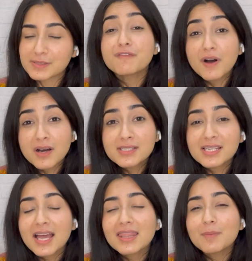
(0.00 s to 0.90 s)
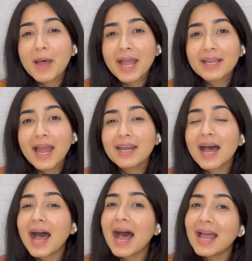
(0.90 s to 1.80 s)
First, the bank had
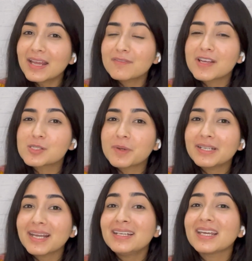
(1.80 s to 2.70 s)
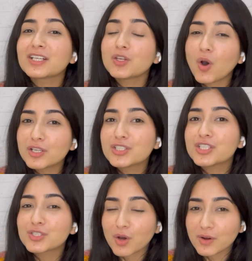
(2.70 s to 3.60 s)
high investment in technology
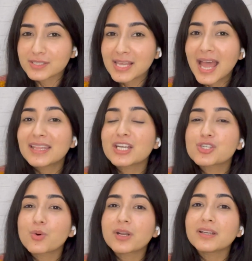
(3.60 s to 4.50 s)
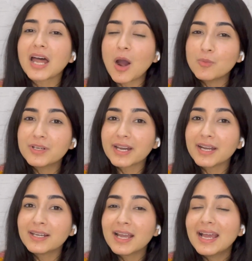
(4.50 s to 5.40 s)
stocks that showed a downtrend,
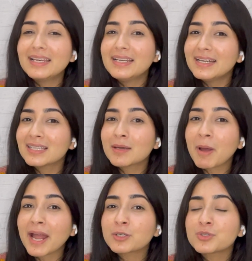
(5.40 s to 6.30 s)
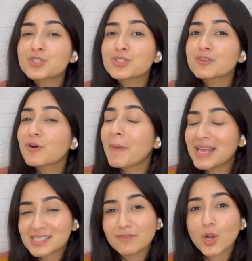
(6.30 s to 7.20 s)
leading the bank to register for
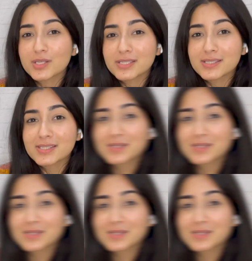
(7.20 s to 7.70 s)
massive losses.